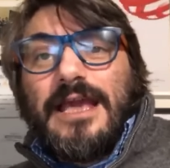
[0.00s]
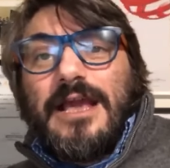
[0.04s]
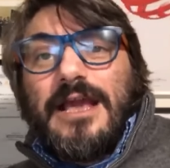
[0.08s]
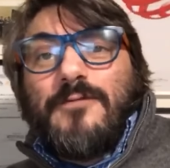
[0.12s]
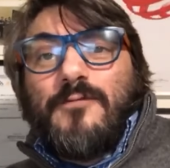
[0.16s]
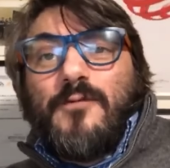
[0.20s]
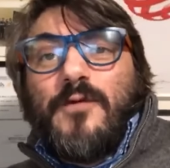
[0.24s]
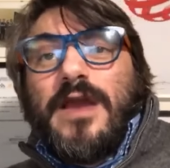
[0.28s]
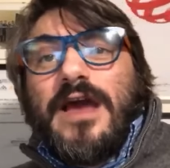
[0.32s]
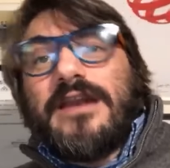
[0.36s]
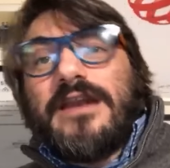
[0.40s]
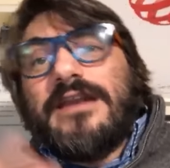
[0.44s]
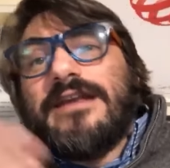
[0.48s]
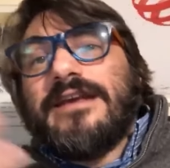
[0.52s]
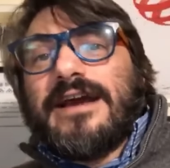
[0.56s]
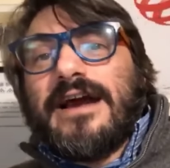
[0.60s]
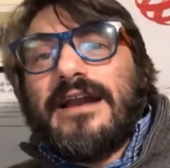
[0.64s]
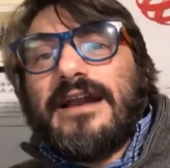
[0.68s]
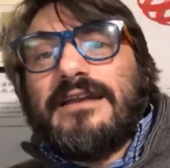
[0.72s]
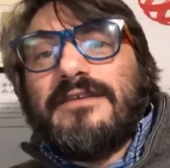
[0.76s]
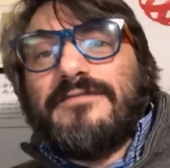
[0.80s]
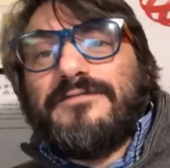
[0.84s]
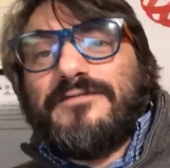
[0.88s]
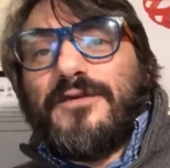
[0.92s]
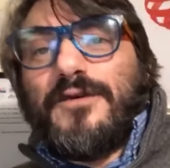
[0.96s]
and we are in
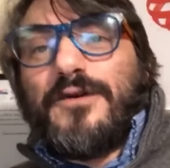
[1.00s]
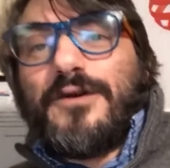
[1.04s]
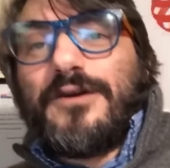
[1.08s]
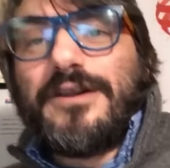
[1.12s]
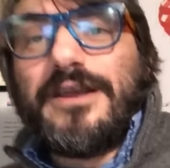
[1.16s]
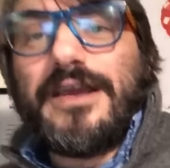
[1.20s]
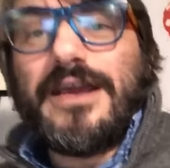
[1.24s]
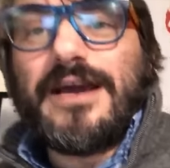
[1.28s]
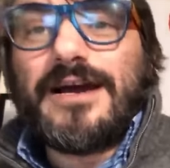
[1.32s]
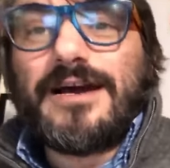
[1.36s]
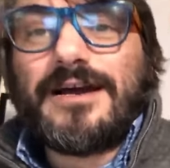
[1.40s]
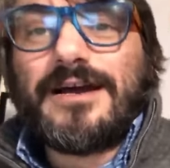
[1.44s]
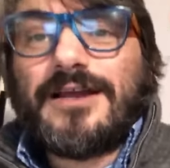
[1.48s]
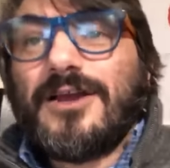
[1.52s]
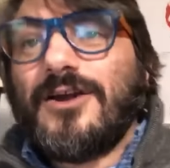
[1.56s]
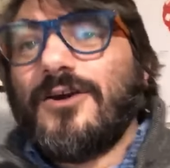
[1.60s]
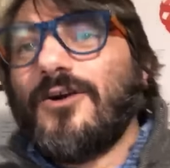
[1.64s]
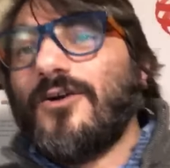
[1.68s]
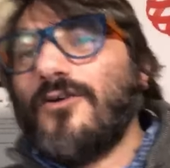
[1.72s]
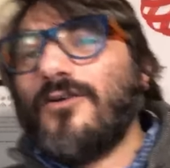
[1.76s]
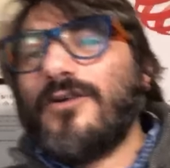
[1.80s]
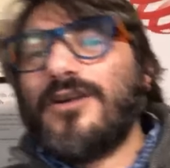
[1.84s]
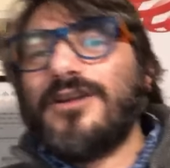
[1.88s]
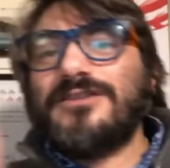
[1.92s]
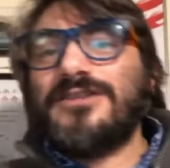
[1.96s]
California
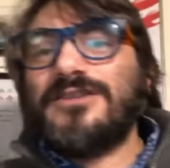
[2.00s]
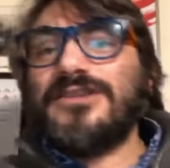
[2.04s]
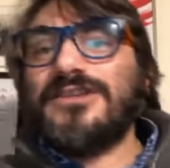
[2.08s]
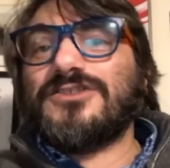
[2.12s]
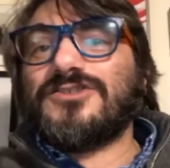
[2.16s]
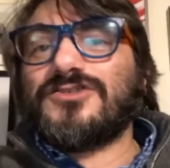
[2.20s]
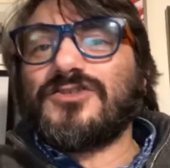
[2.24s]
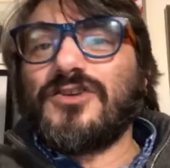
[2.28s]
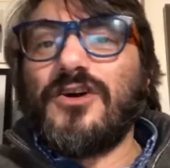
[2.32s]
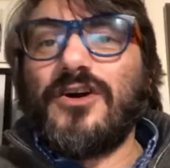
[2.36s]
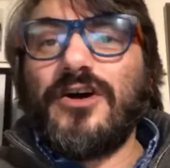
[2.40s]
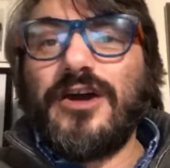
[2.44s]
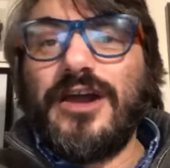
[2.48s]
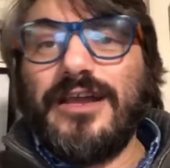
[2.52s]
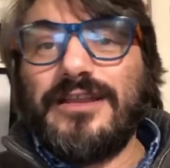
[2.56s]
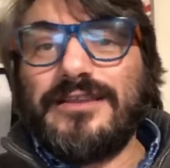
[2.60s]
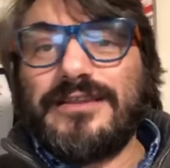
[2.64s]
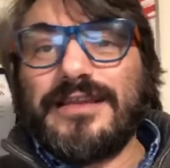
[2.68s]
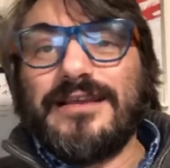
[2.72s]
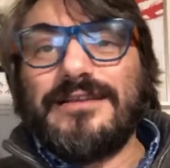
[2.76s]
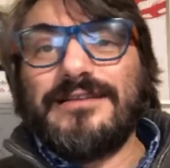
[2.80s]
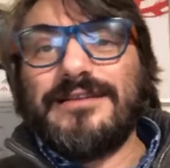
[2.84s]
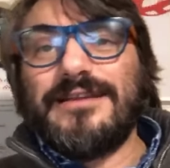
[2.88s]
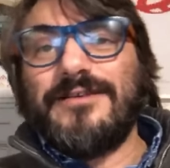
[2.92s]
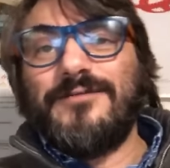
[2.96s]
or in Detroit,
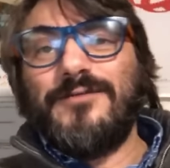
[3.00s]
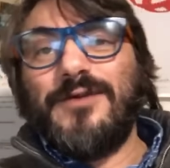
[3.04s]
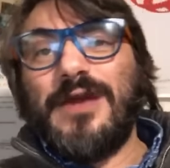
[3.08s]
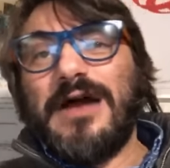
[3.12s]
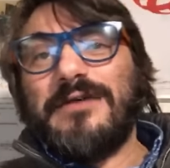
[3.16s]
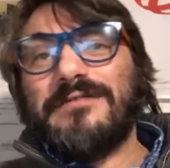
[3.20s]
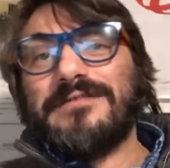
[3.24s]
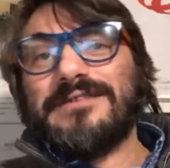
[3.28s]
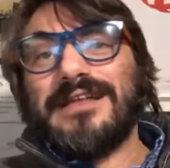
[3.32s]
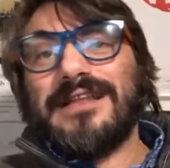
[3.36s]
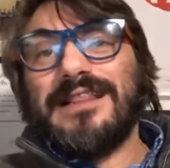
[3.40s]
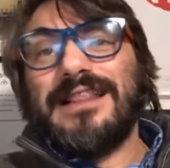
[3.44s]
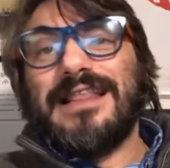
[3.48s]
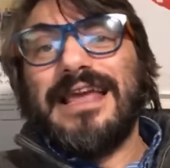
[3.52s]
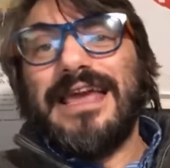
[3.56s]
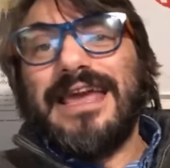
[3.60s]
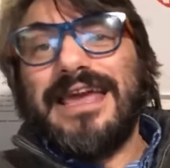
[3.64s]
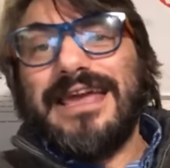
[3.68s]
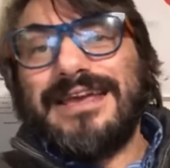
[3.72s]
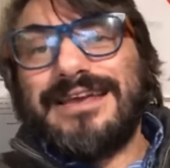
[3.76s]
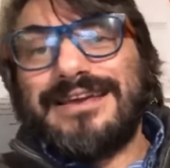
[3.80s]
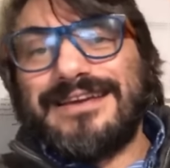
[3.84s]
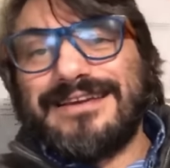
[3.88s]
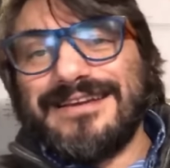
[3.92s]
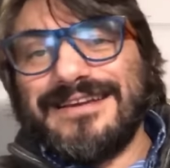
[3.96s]
and we have the
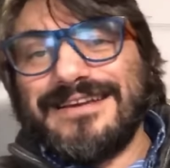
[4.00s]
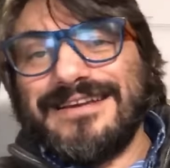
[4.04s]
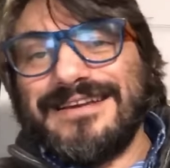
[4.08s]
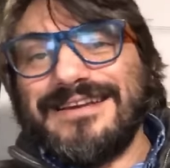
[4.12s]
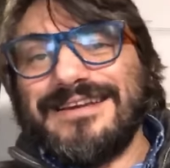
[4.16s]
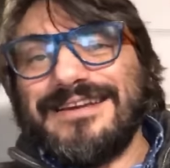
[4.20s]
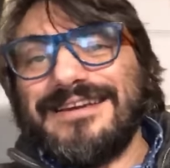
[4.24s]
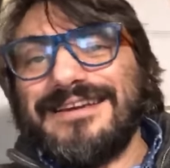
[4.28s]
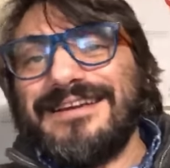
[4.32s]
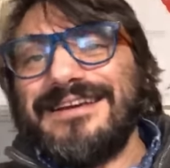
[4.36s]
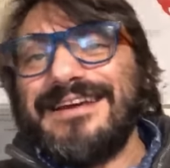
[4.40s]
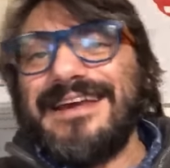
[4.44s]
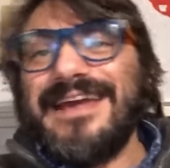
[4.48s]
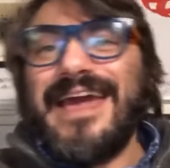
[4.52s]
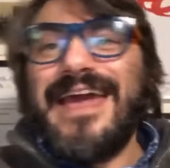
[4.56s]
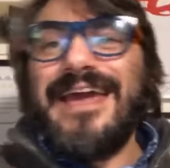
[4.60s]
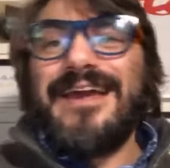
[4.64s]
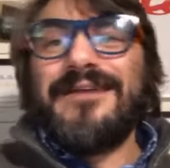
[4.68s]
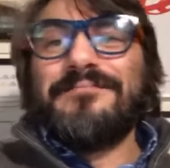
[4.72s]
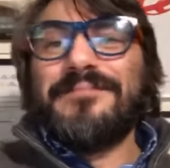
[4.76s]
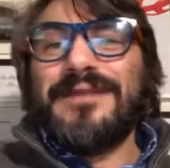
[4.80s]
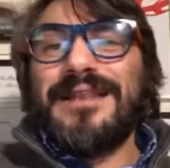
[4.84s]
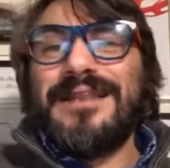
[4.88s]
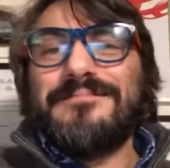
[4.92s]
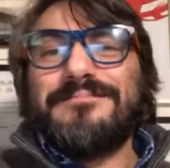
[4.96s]
lake
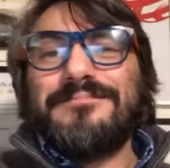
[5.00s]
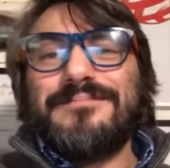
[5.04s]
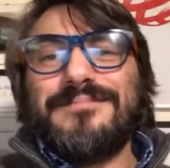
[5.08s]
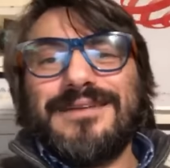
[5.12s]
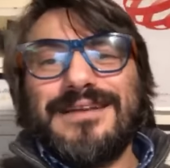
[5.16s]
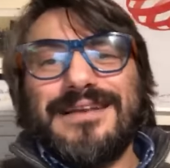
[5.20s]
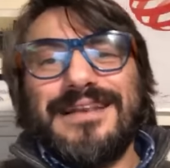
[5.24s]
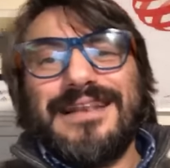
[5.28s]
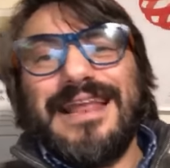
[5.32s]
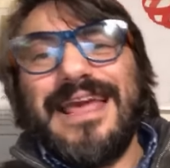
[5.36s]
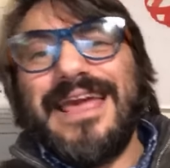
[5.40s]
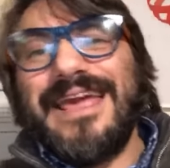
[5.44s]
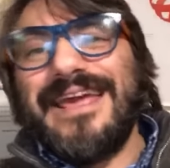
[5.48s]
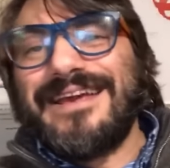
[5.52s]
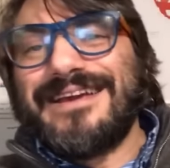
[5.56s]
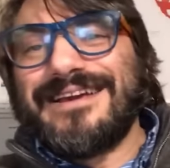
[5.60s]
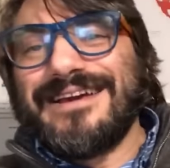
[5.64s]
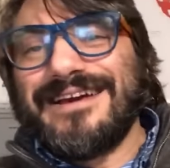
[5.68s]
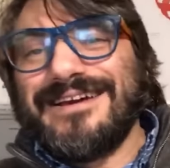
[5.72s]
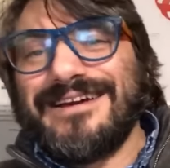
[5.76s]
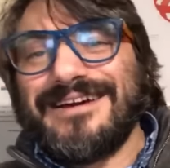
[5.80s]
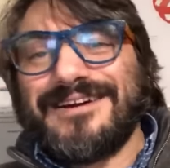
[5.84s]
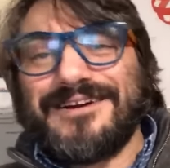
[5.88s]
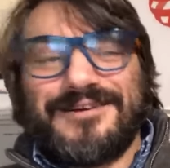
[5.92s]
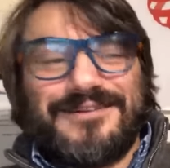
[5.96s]

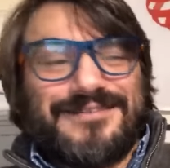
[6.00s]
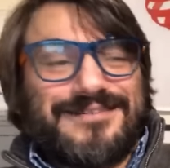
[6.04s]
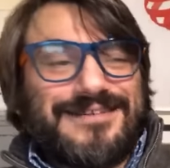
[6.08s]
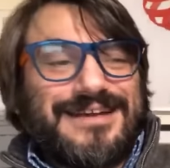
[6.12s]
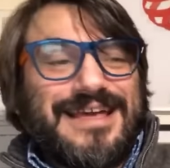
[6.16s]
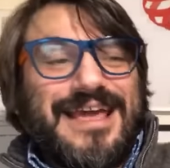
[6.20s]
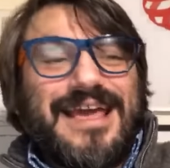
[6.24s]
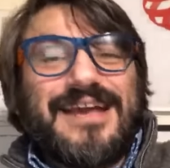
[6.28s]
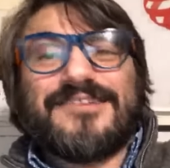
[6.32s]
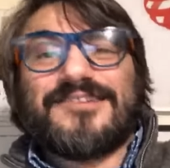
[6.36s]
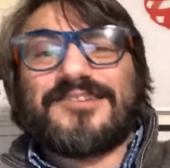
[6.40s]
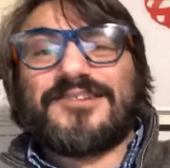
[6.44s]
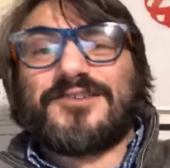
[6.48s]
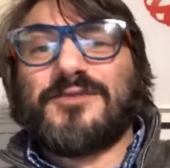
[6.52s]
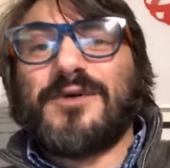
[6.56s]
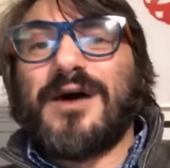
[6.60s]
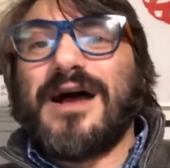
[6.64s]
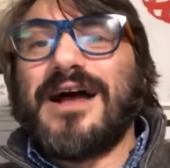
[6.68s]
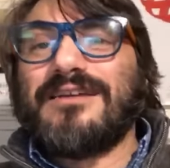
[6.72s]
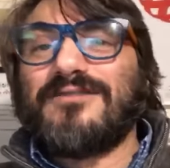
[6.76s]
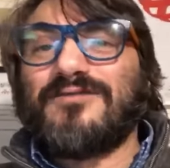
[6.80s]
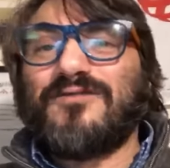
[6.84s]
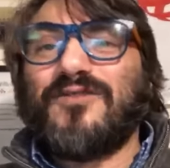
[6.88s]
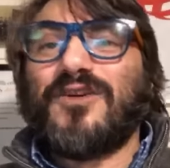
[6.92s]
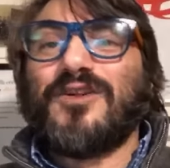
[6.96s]
next to
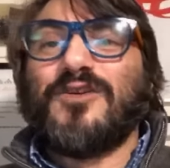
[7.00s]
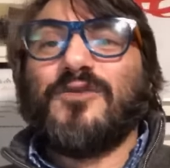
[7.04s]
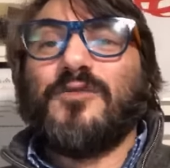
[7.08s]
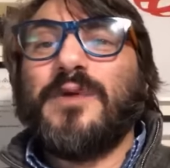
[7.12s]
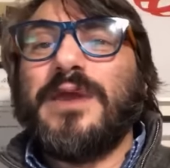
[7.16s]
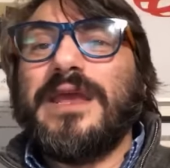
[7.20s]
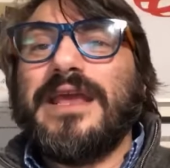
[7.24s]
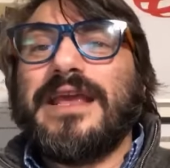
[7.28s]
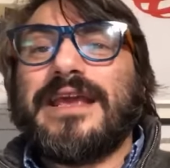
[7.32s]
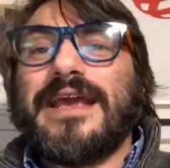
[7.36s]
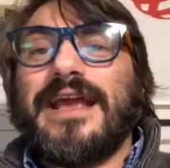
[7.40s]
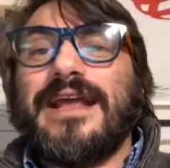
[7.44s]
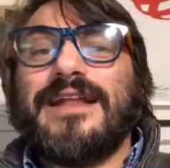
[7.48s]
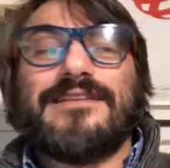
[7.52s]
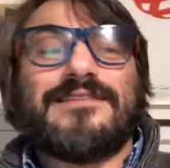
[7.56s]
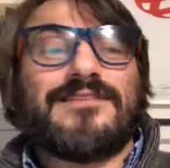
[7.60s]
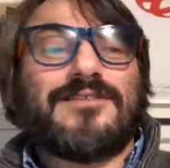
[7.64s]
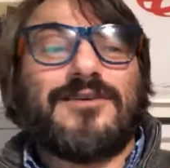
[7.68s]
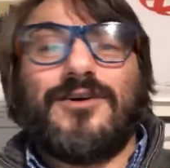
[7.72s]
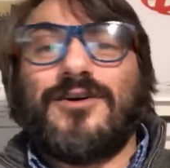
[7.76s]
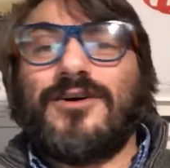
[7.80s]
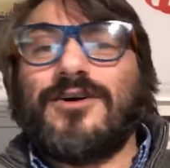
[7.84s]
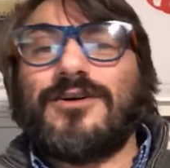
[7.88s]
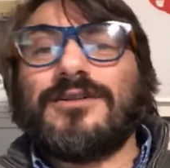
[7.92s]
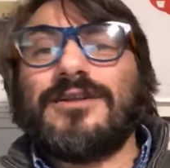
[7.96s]
us for the weekends,
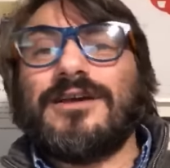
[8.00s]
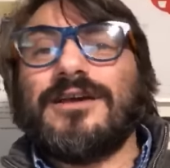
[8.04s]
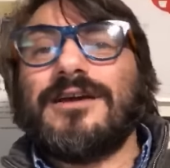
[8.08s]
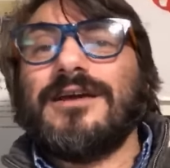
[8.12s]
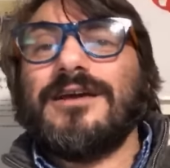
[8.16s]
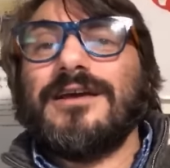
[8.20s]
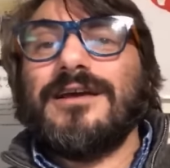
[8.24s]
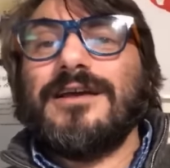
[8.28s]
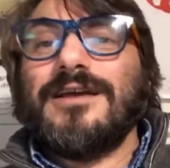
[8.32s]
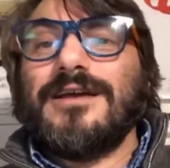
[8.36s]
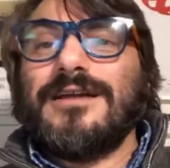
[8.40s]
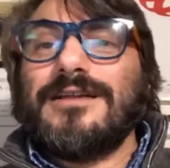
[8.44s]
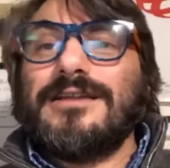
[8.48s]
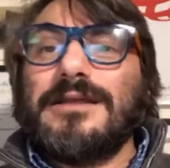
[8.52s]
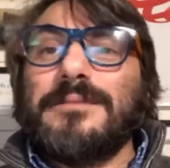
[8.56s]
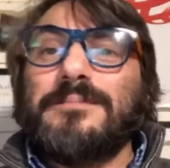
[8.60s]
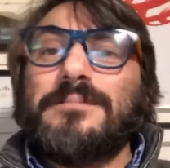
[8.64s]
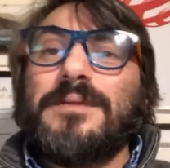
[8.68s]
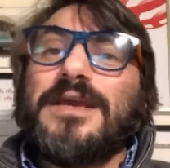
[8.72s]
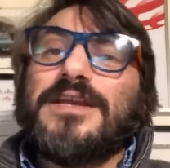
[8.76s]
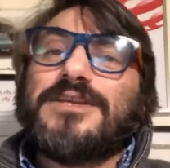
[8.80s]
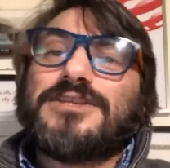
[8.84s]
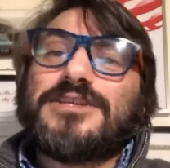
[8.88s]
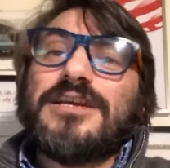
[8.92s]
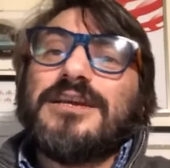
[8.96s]
or the
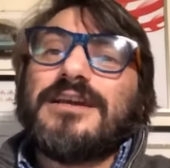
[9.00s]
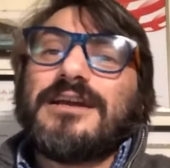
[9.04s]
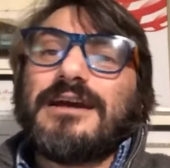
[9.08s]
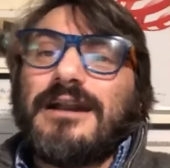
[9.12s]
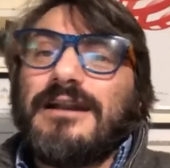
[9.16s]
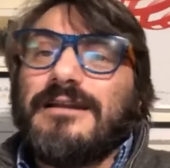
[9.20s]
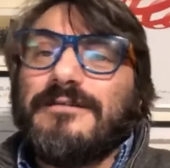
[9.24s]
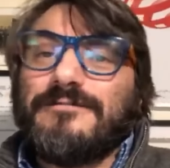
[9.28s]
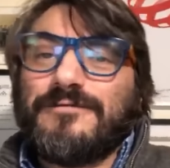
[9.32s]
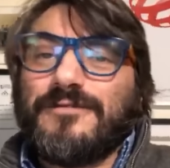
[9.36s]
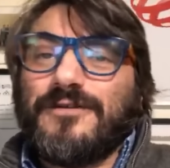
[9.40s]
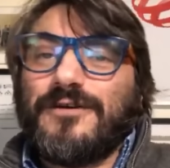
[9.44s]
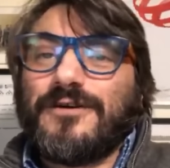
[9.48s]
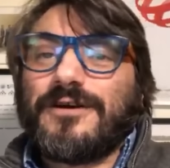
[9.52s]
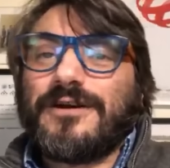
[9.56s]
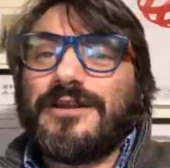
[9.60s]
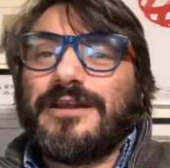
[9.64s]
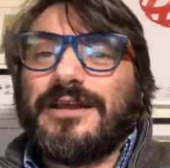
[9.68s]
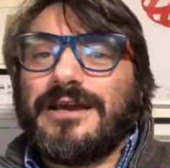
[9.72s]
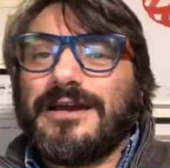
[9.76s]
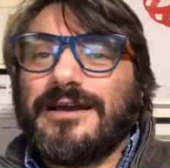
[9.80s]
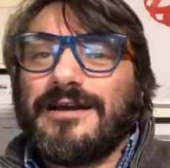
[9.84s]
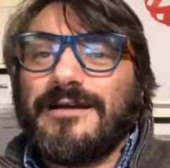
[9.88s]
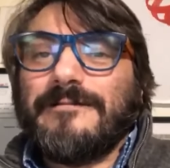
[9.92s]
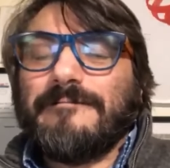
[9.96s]
beach in
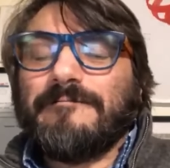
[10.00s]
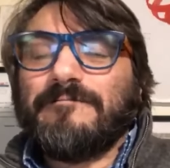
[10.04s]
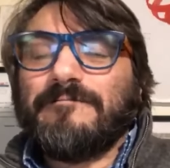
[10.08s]
California